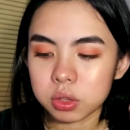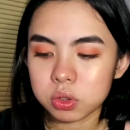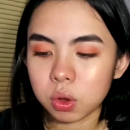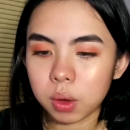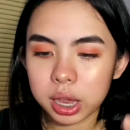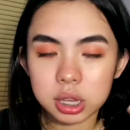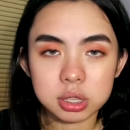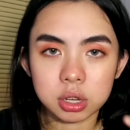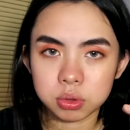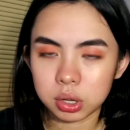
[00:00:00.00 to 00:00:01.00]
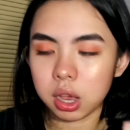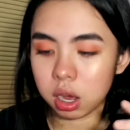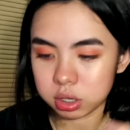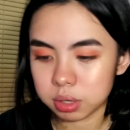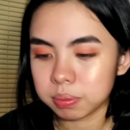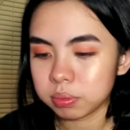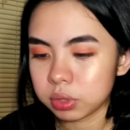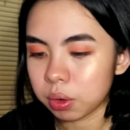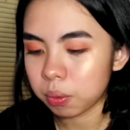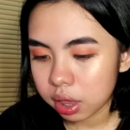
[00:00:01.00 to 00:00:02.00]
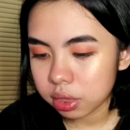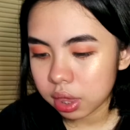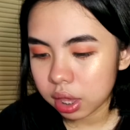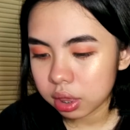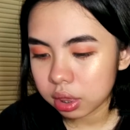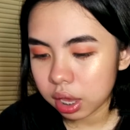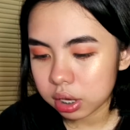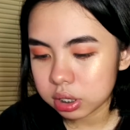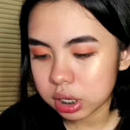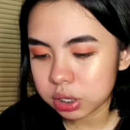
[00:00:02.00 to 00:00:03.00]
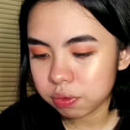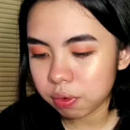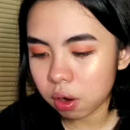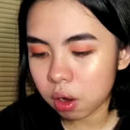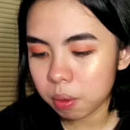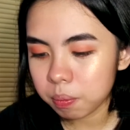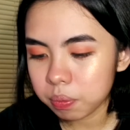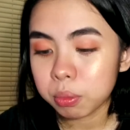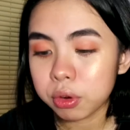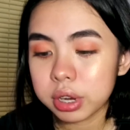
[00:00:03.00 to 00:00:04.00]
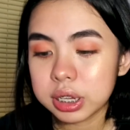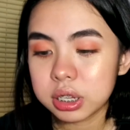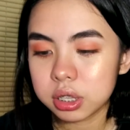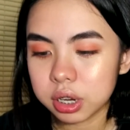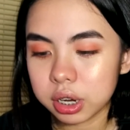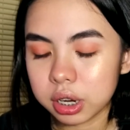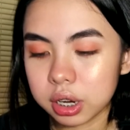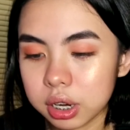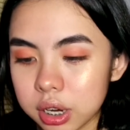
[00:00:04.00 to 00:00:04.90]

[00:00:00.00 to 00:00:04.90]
So I guess that's really awesome. So, and then next is from Krister.